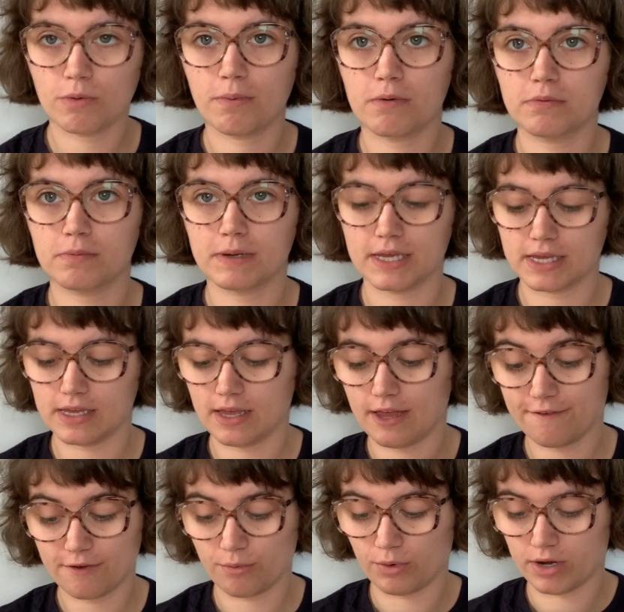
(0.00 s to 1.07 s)
will probably,
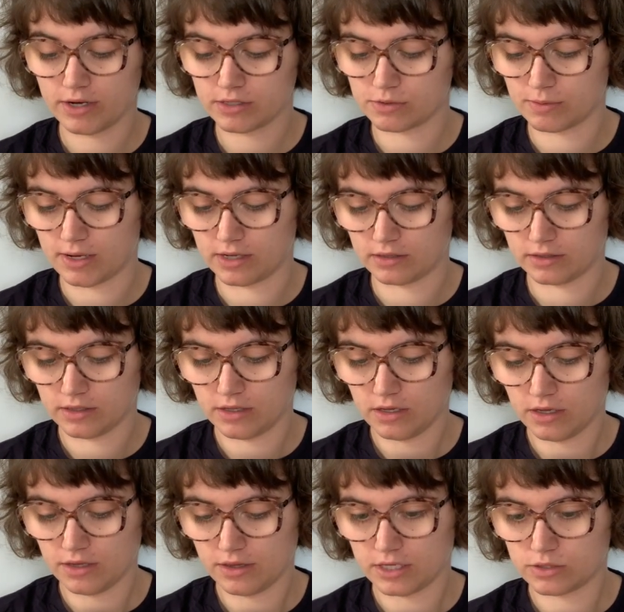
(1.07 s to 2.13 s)
if it works well,
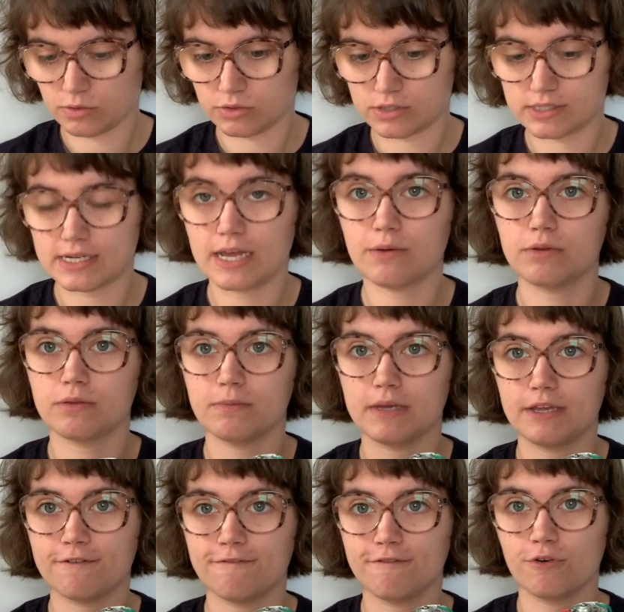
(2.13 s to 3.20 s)
this will stay with
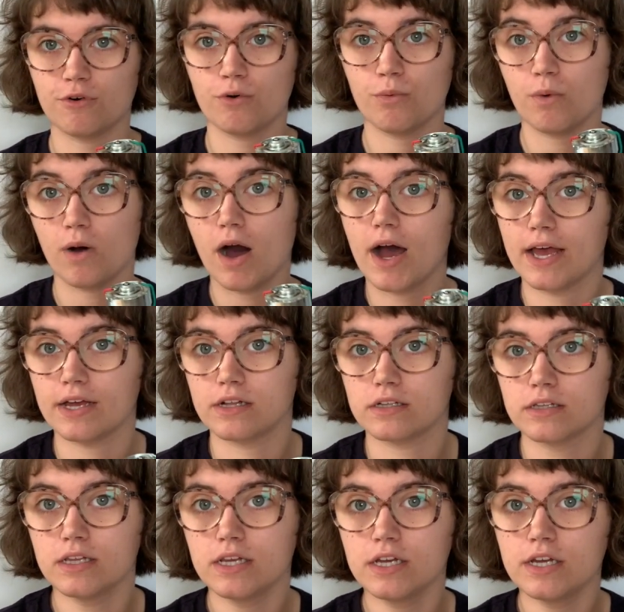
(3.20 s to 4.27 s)
me for a
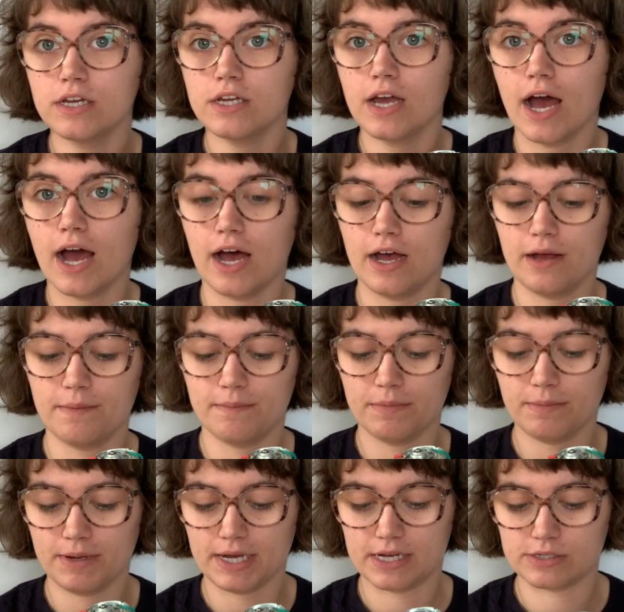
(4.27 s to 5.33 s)
while um,
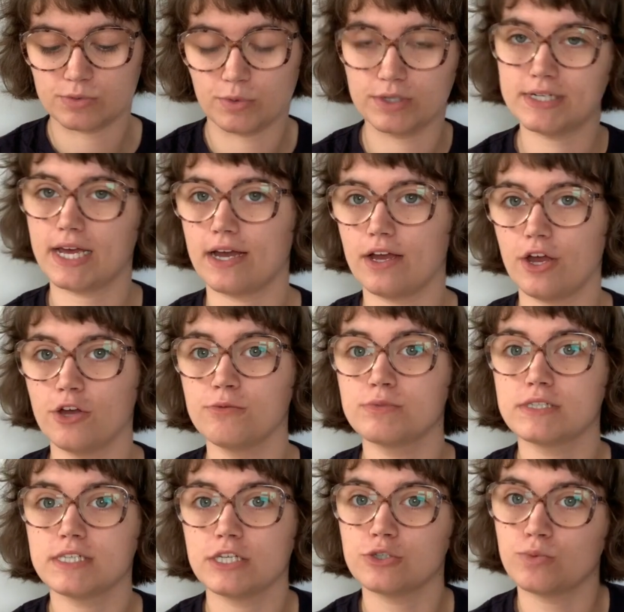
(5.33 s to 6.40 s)
as one day I hope to
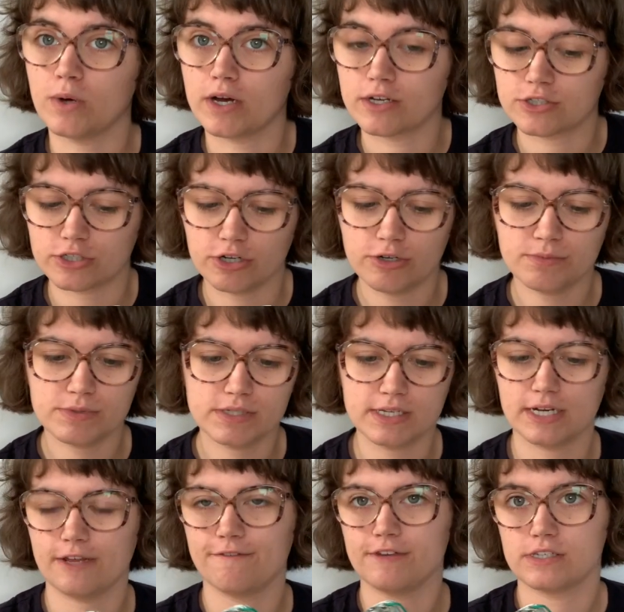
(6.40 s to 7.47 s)
teach workshops
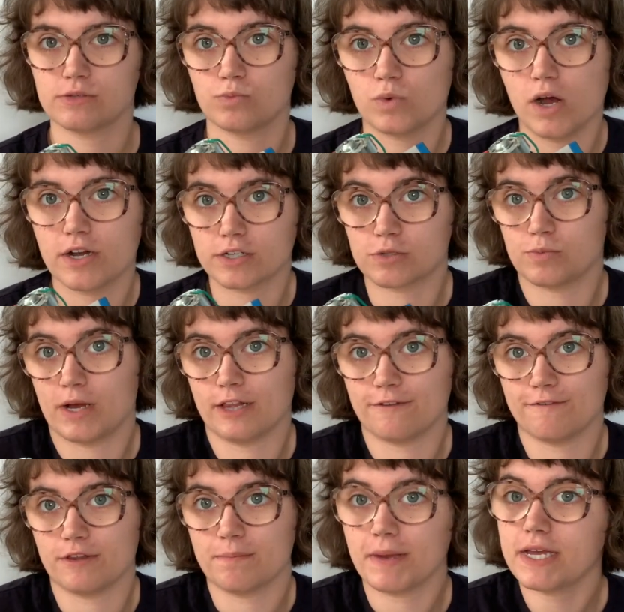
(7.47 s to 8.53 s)
and if it works well
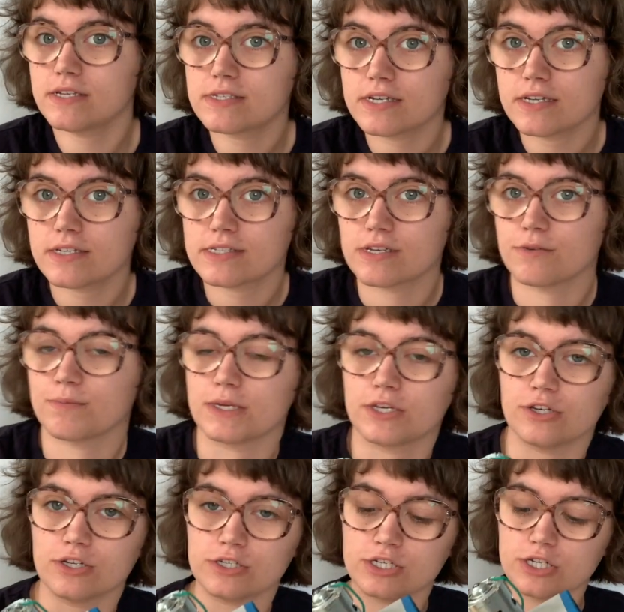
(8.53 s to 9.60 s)
for the basics, it would be
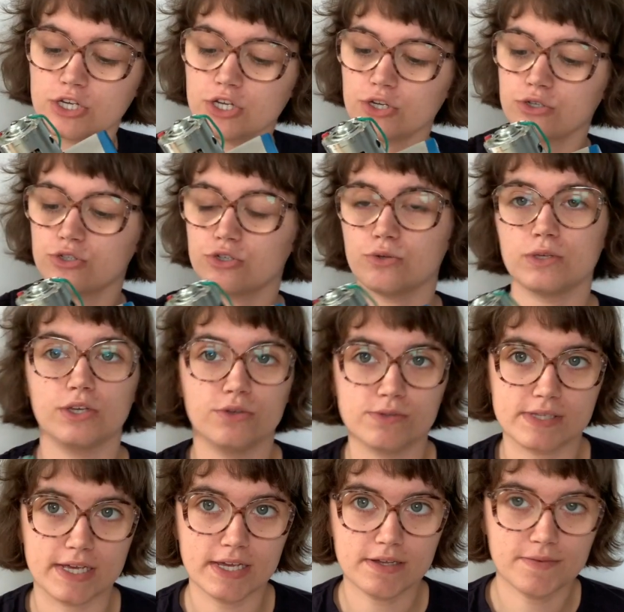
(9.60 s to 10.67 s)
good to use
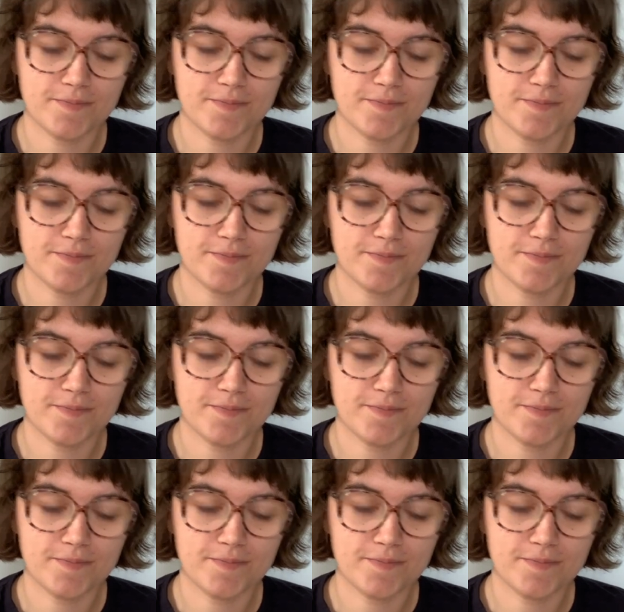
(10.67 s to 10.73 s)
it.